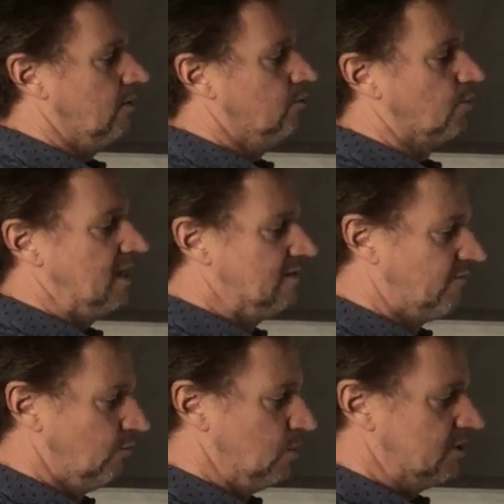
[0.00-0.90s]
your
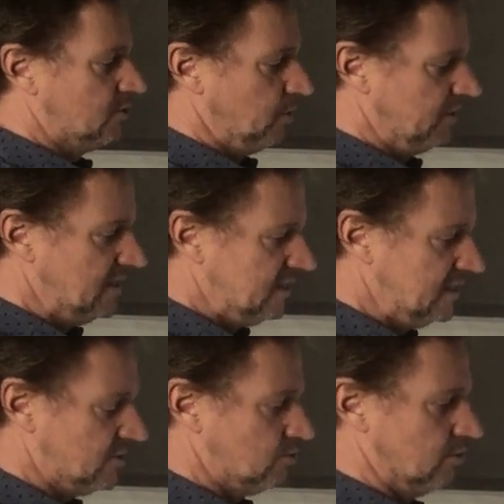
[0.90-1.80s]
influence within
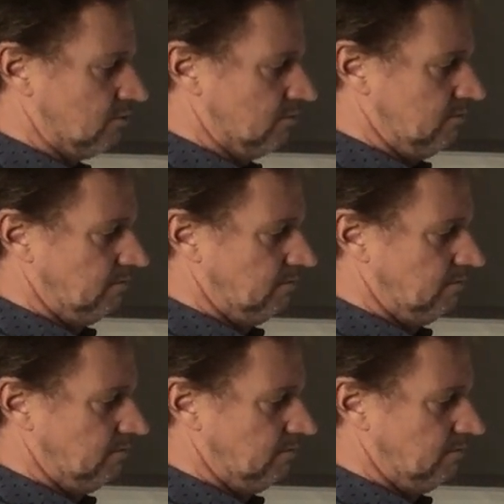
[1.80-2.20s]
this circle?